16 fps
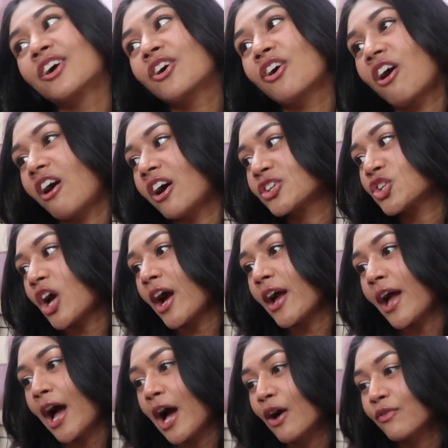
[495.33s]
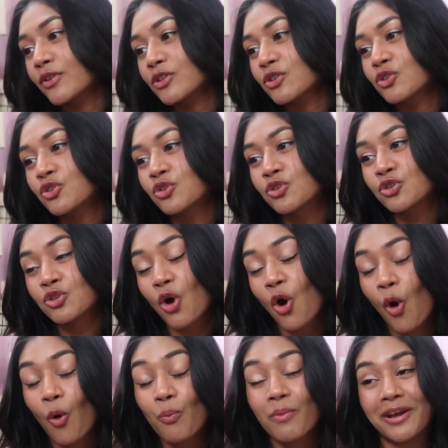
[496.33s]
Gosh, I have
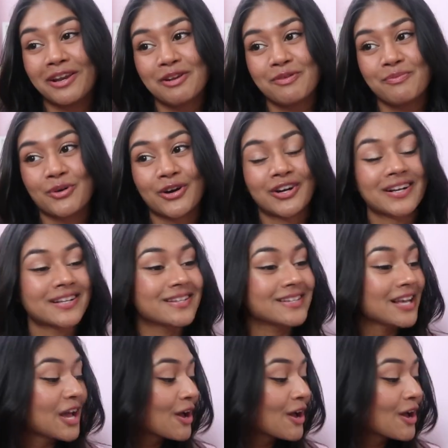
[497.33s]
so many books.